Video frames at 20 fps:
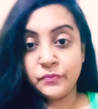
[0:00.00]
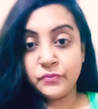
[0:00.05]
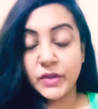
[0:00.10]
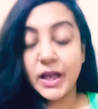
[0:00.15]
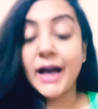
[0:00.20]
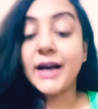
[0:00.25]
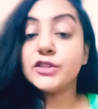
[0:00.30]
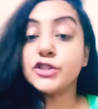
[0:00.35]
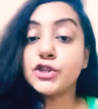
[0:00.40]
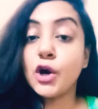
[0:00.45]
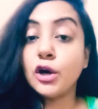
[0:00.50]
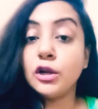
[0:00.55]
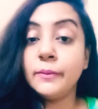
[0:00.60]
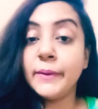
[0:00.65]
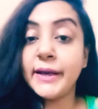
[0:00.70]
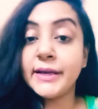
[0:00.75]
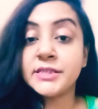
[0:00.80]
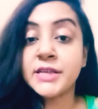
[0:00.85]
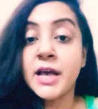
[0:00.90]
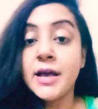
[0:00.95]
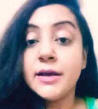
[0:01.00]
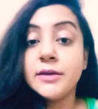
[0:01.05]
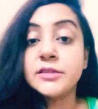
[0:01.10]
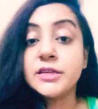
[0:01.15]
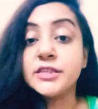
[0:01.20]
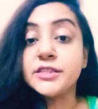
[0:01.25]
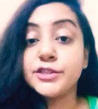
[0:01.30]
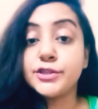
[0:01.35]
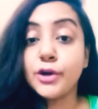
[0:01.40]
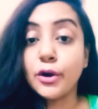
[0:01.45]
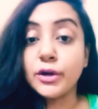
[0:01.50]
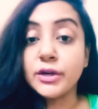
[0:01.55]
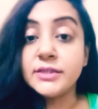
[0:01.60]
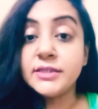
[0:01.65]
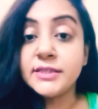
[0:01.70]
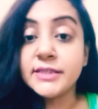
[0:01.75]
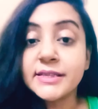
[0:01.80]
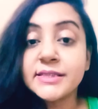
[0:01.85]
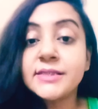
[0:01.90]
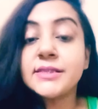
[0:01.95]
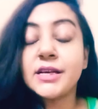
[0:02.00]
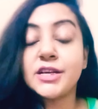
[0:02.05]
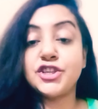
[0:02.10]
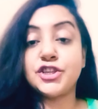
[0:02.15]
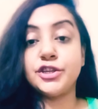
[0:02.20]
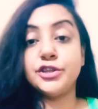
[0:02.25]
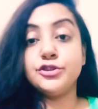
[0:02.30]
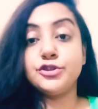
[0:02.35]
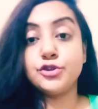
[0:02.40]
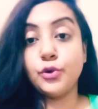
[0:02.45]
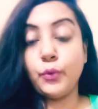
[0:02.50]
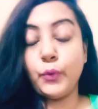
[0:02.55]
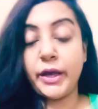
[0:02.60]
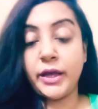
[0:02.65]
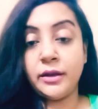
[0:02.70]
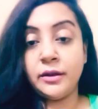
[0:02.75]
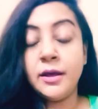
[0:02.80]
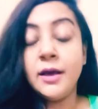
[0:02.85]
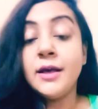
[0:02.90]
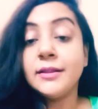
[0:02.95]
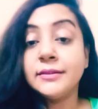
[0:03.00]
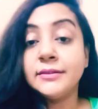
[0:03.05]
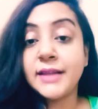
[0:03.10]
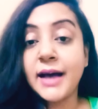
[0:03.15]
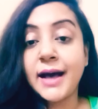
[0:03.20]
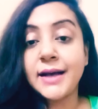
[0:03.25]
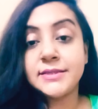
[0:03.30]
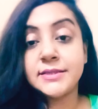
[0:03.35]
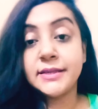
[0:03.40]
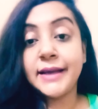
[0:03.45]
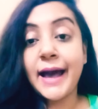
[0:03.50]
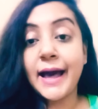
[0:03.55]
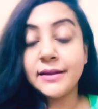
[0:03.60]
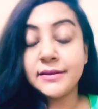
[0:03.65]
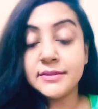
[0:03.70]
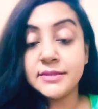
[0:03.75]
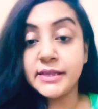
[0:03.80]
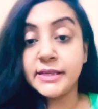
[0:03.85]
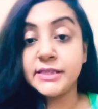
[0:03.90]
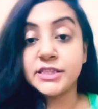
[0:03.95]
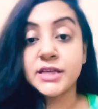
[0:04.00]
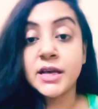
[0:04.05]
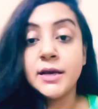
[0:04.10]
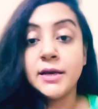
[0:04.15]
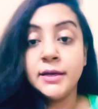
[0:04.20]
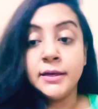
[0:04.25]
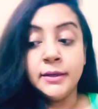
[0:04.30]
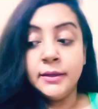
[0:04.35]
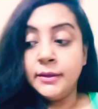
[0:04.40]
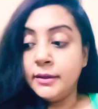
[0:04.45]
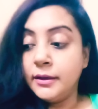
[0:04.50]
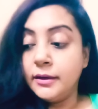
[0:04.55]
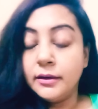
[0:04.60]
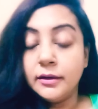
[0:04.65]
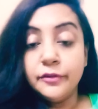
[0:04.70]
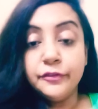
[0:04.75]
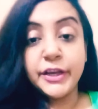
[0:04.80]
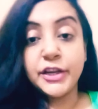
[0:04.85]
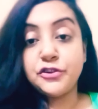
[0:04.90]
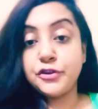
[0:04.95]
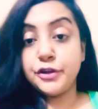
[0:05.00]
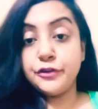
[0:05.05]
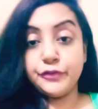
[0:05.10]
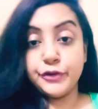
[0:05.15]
As always, it is your decision to win that guarantees victory for